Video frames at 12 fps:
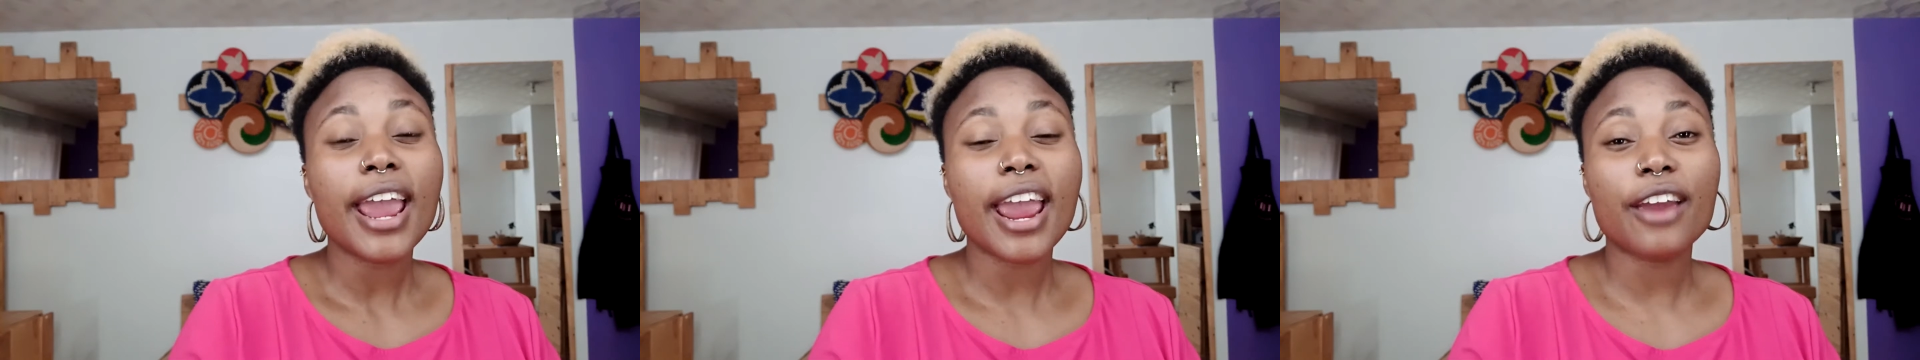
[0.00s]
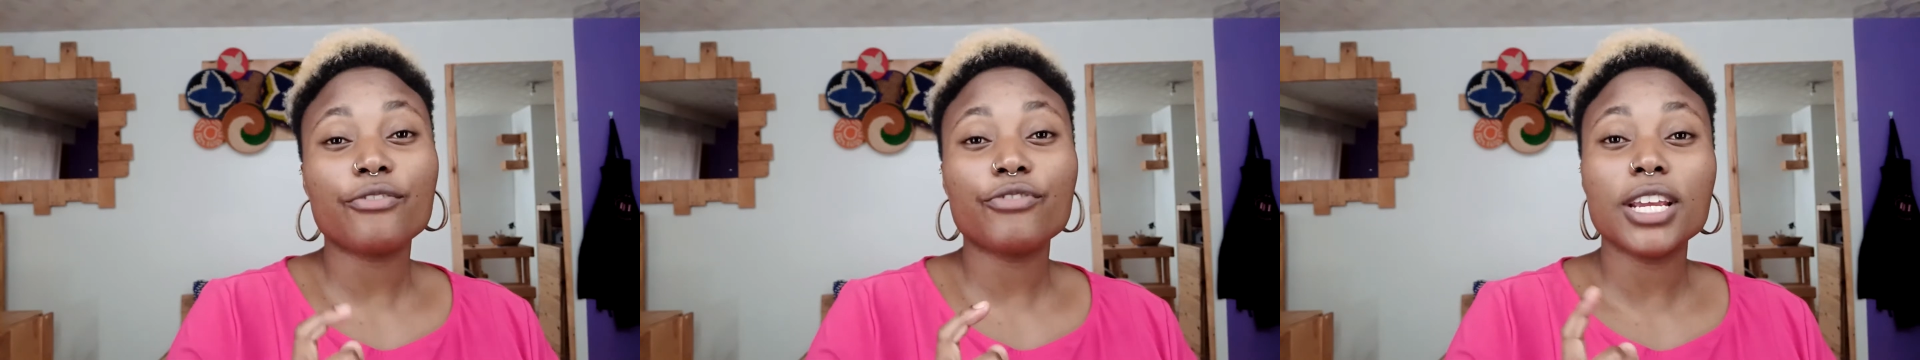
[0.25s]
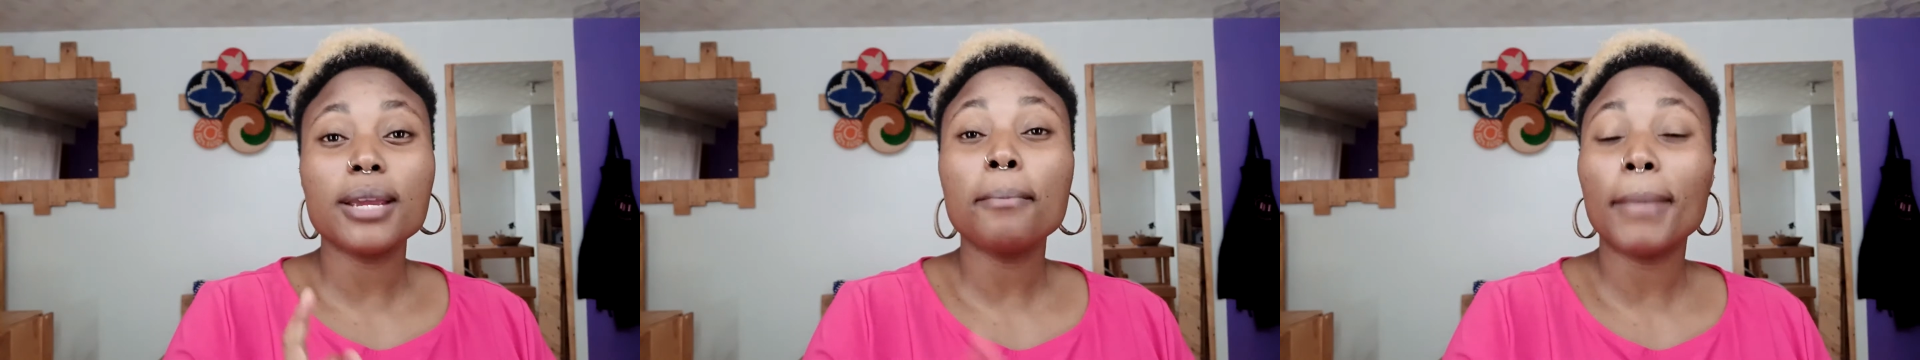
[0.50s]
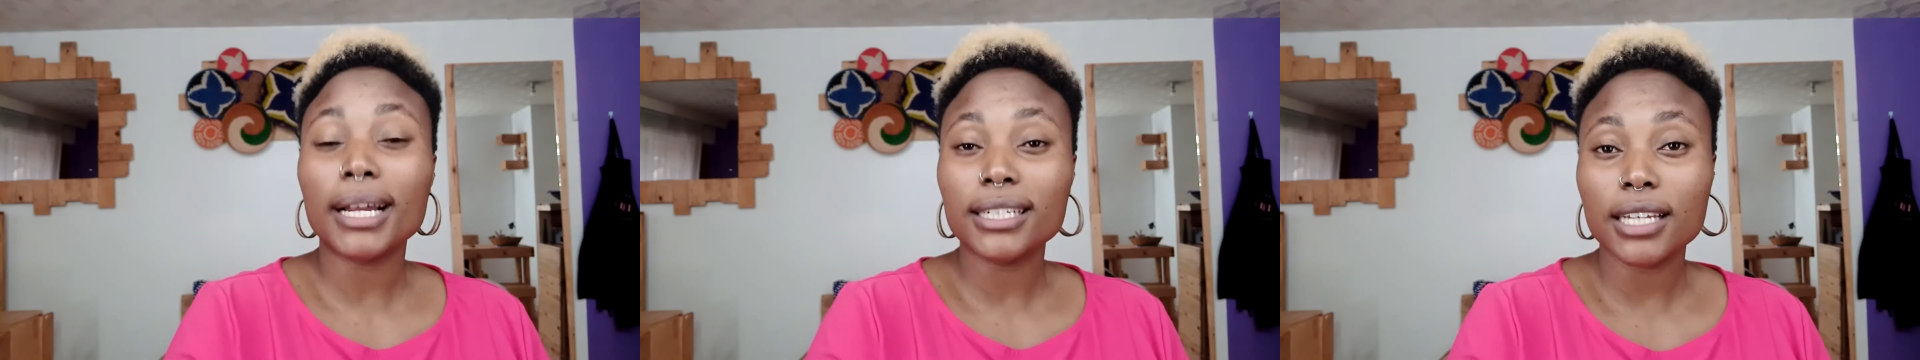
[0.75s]
every
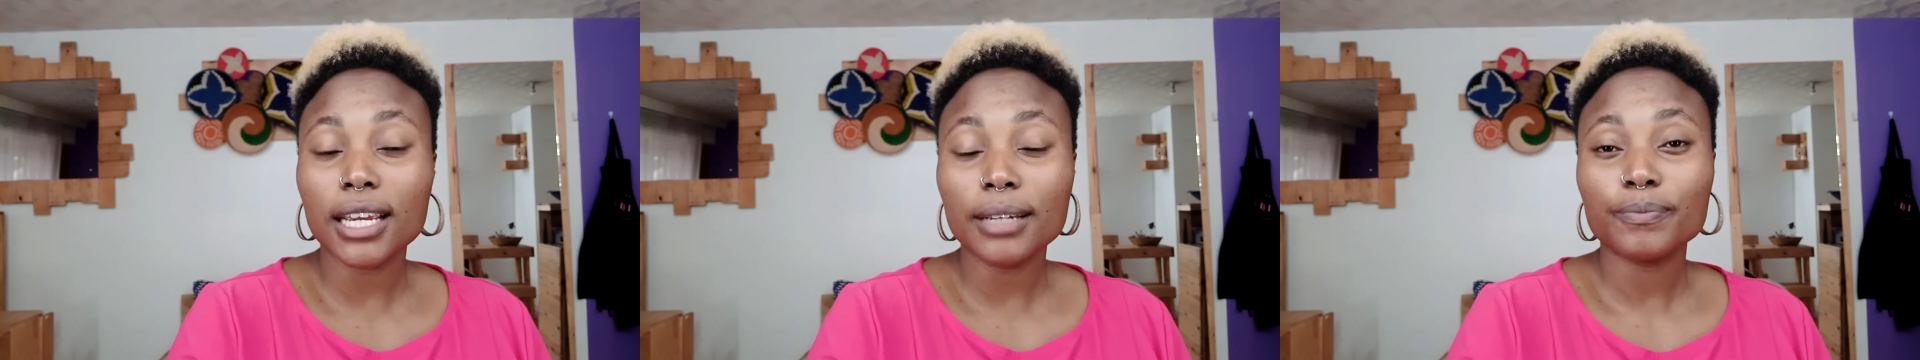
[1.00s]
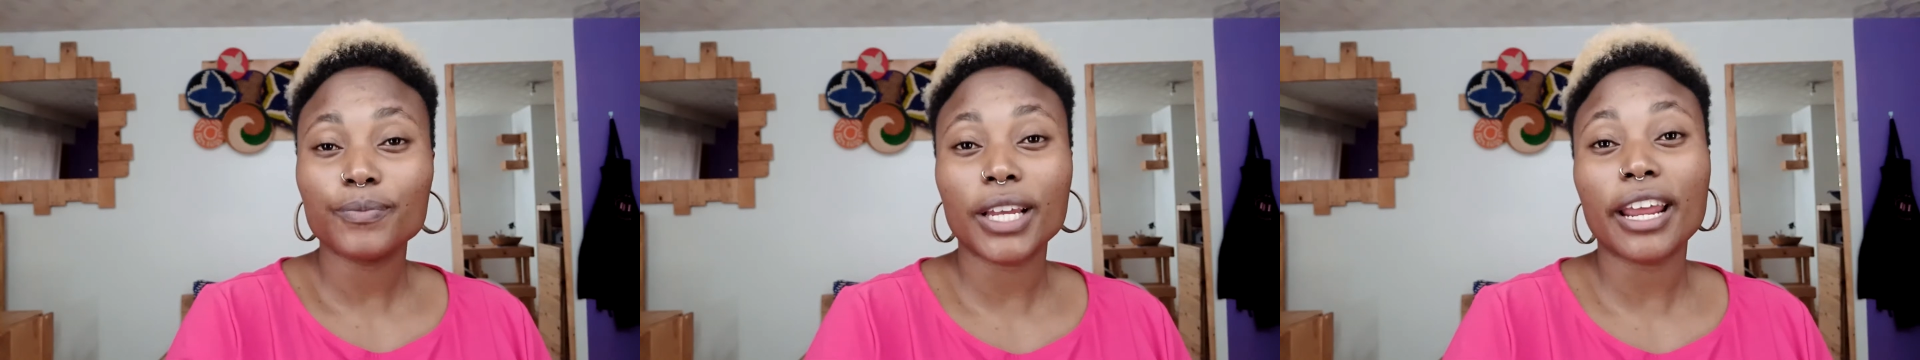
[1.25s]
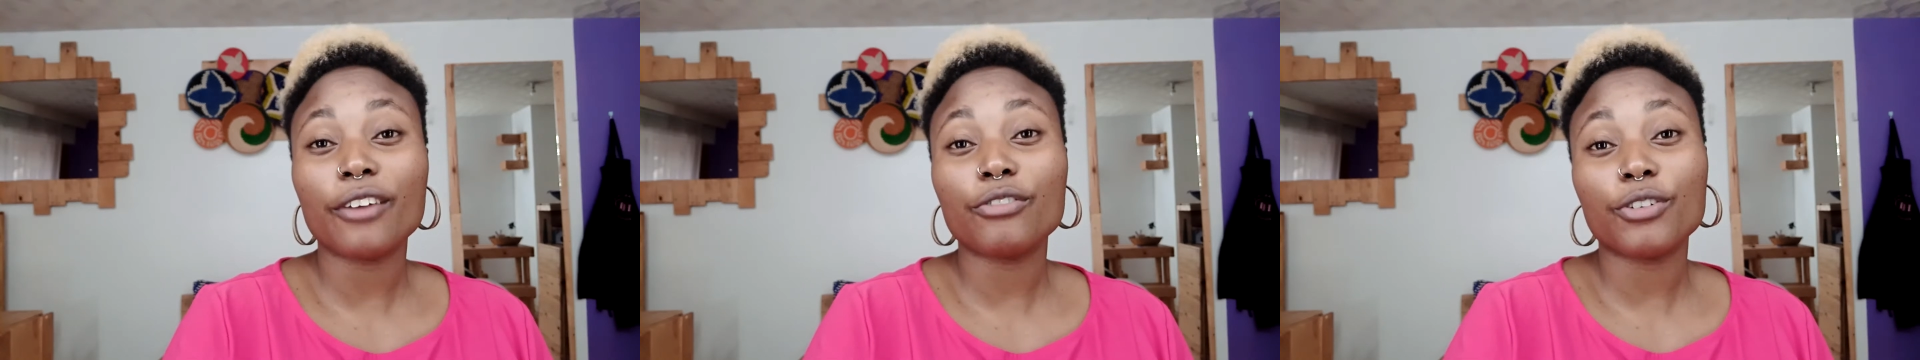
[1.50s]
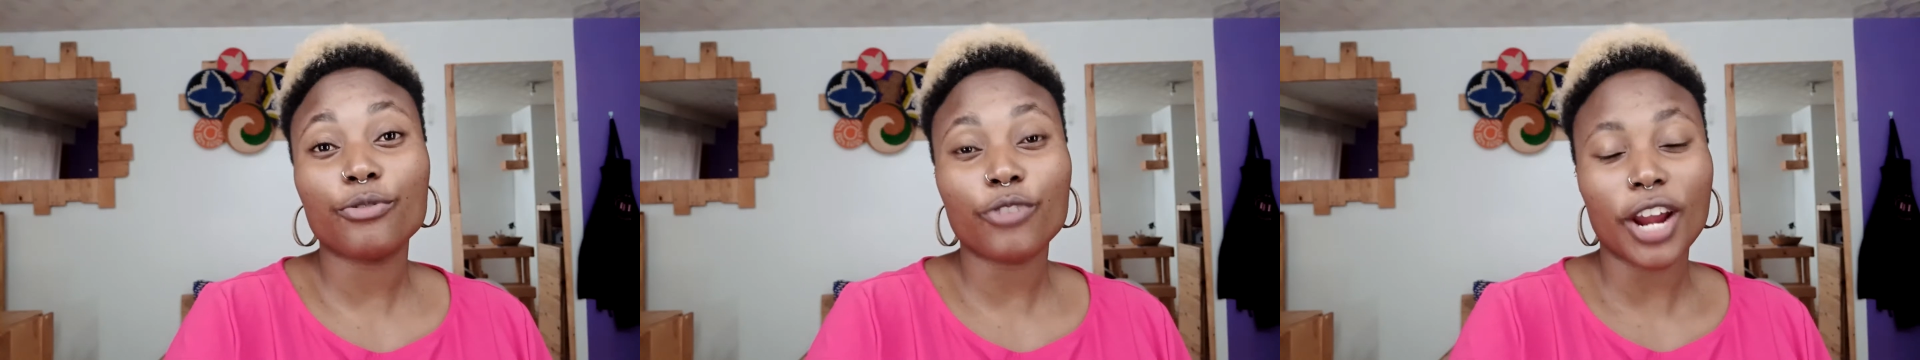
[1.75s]
Monday and
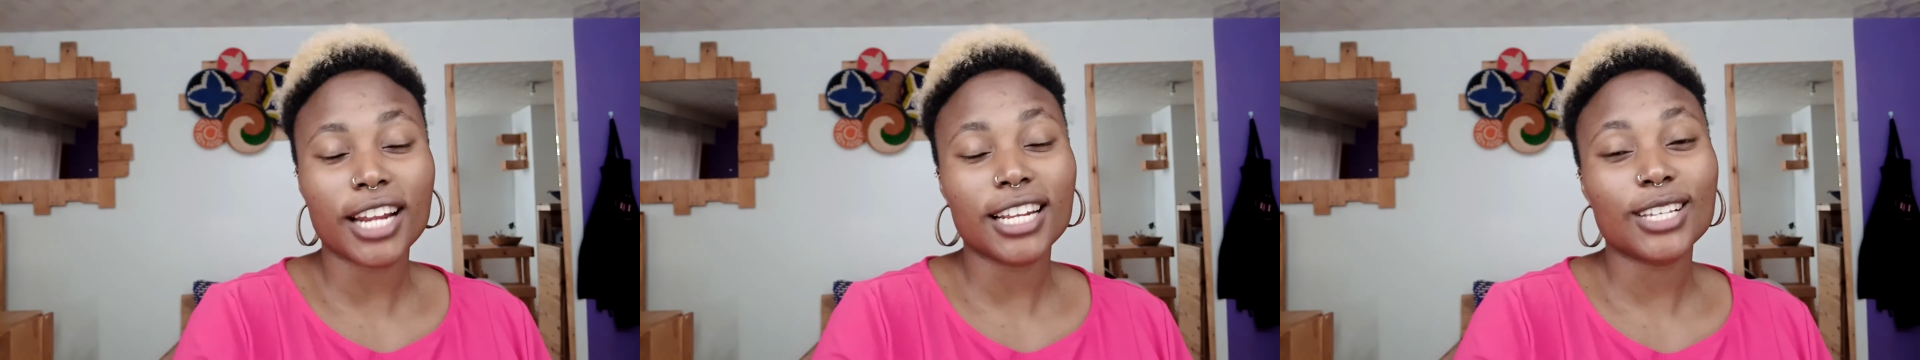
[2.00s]
every Friday.